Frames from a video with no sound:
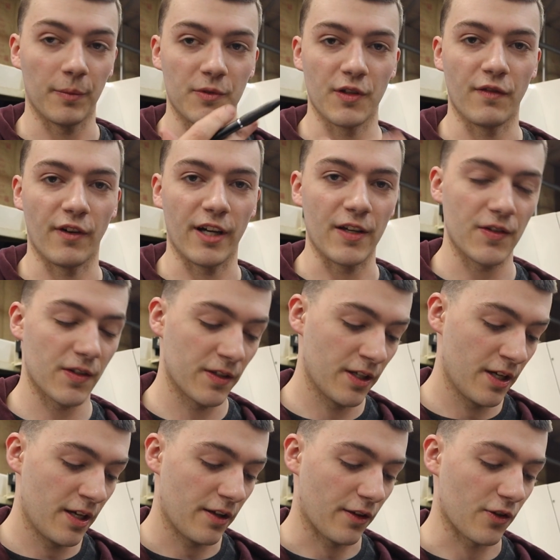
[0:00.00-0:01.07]
device.
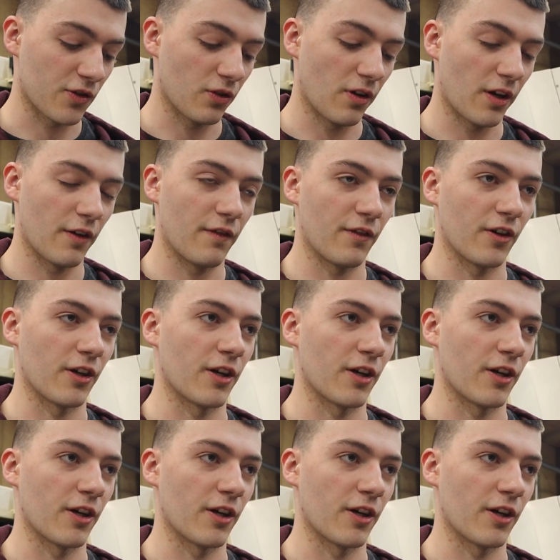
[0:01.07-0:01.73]
There's a lot of...